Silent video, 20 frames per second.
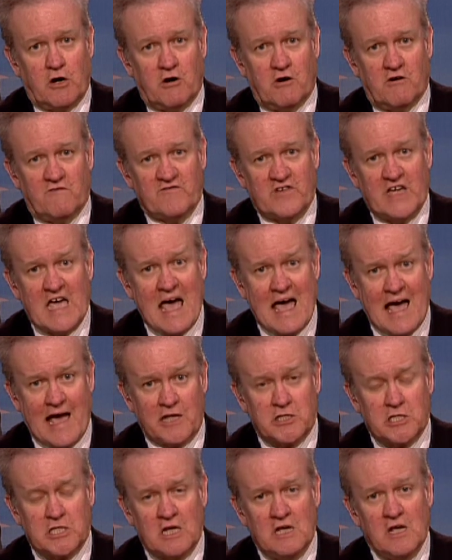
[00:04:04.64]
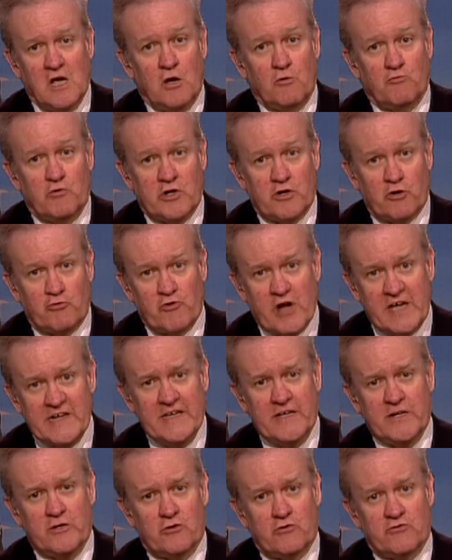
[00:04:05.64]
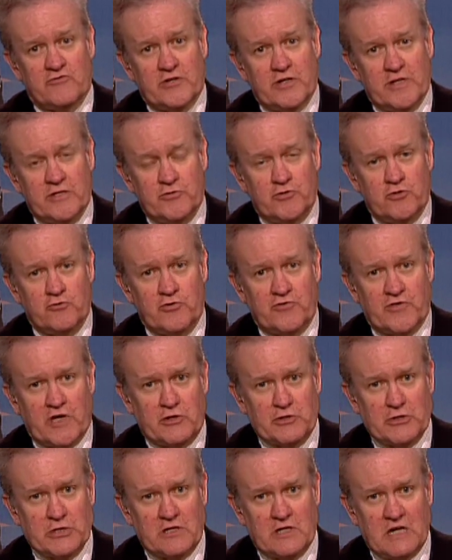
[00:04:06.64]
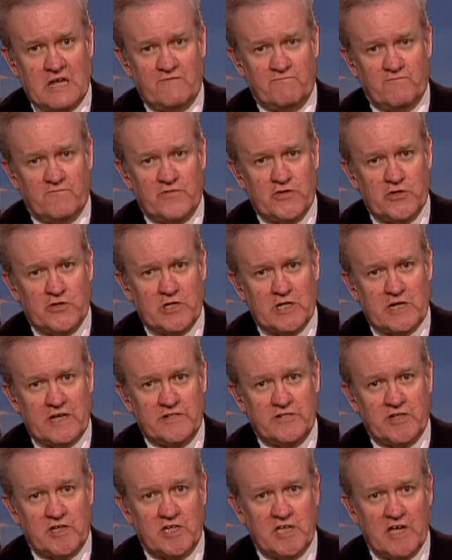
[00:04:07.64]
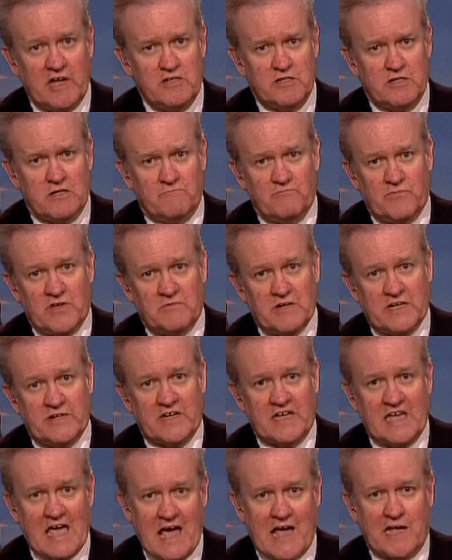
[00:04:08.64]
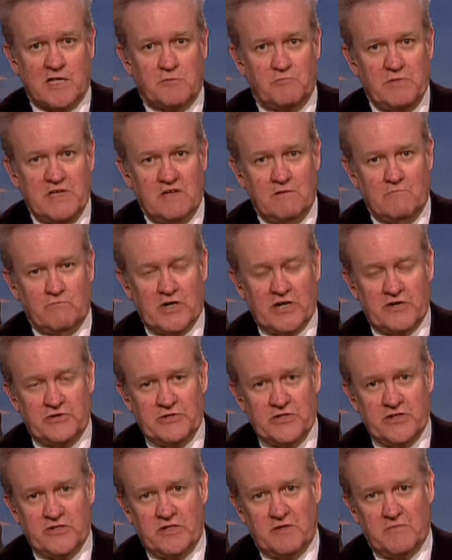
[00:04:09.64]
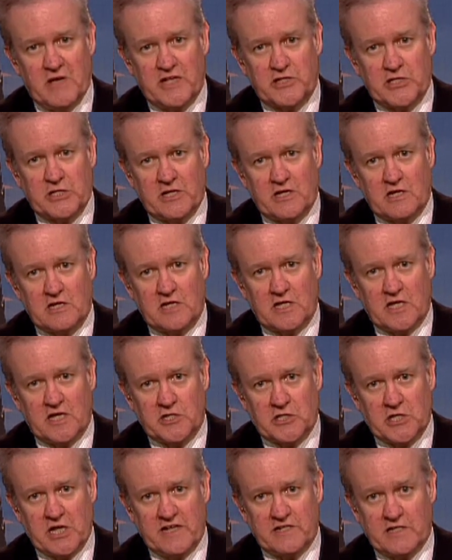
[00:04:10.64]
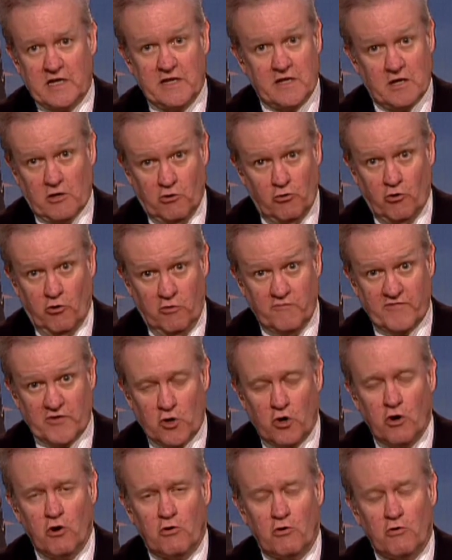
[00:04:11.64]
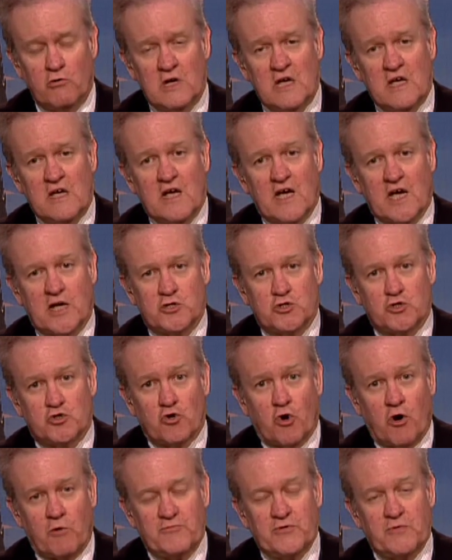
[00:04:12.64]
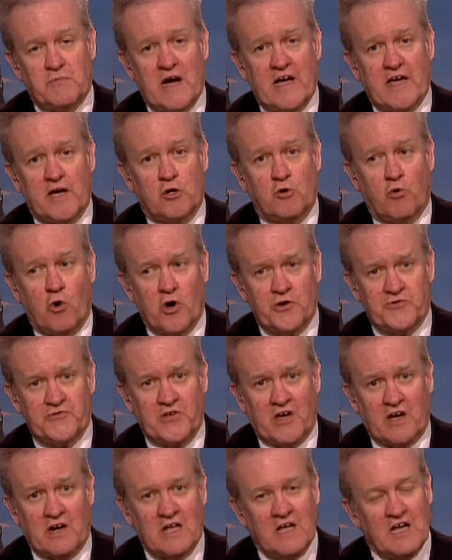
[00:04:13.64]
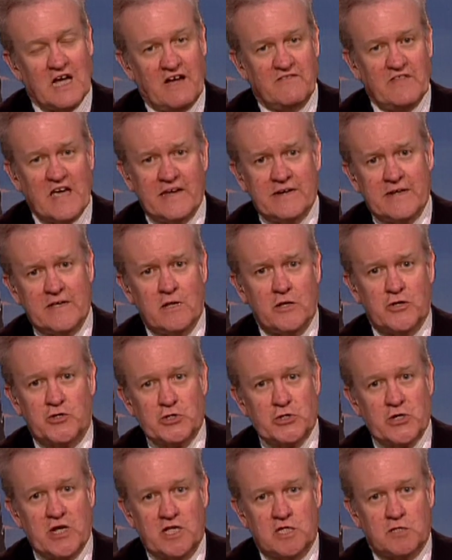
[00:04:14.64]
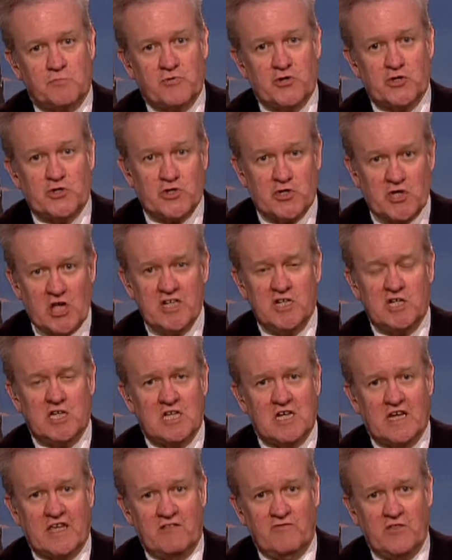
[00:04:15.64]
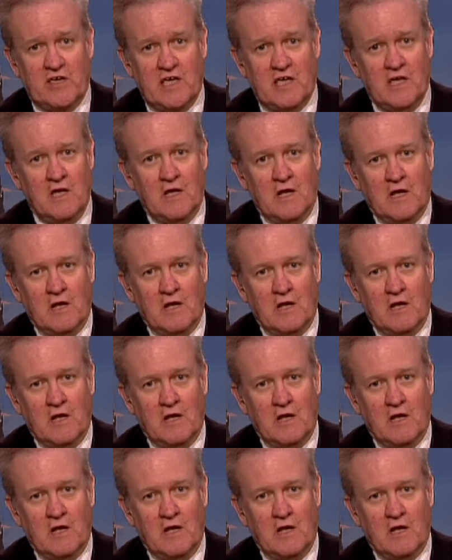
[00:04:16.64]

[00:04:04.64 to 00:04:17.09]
of gas. We already know that in 2011, for the United Kingdom, the amount of gas being burnt in domestic uh, set, uh, overall has dropped by a quarter. And that illustrates precisely the